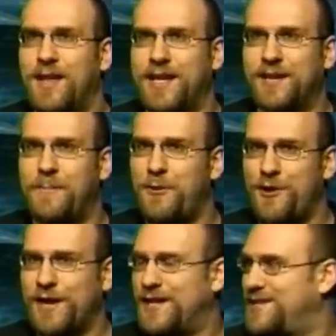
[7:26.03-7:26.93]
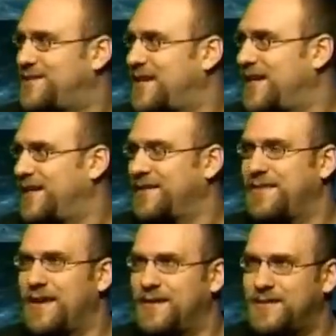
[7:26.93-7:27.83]
like Copernicus saying
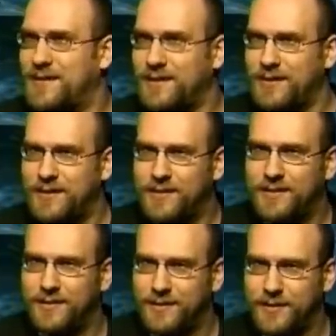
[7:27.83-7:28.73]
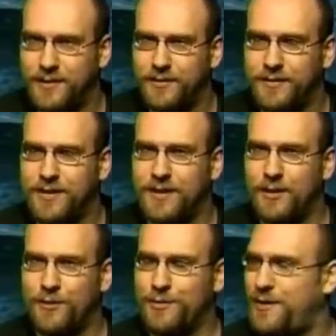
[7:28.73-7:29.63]
that that the
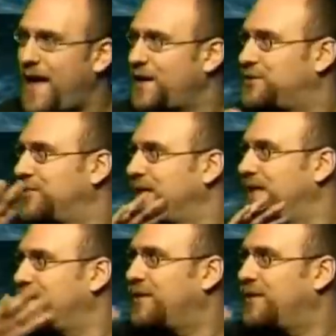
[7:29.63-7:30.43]
Earth actually